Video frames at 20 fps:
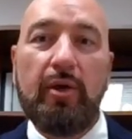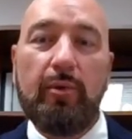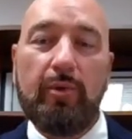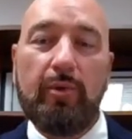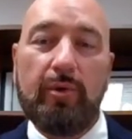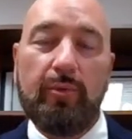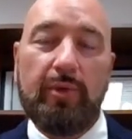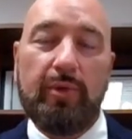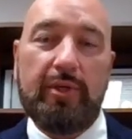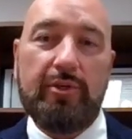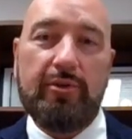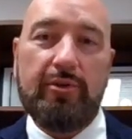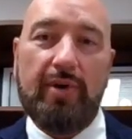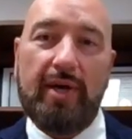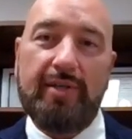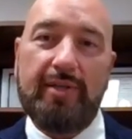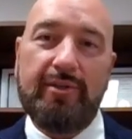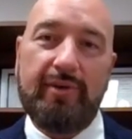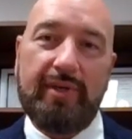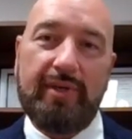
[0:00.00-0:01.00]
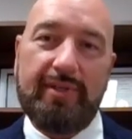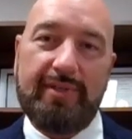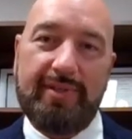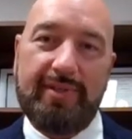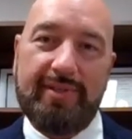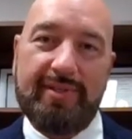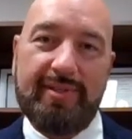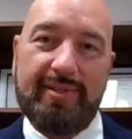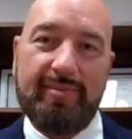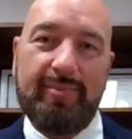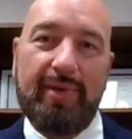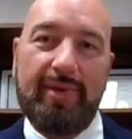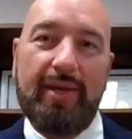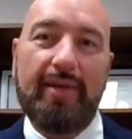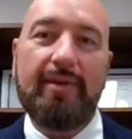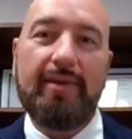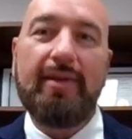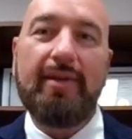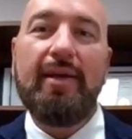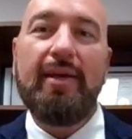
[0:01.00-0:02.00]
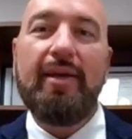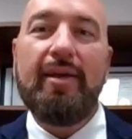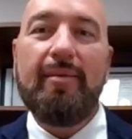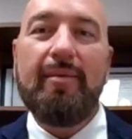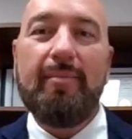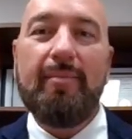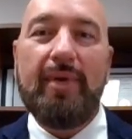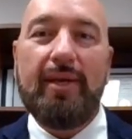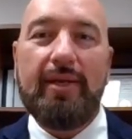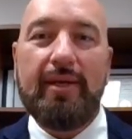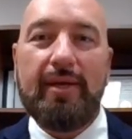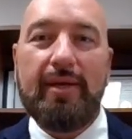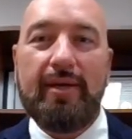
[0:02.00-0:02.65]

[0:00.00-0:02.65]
where we try to anticipate many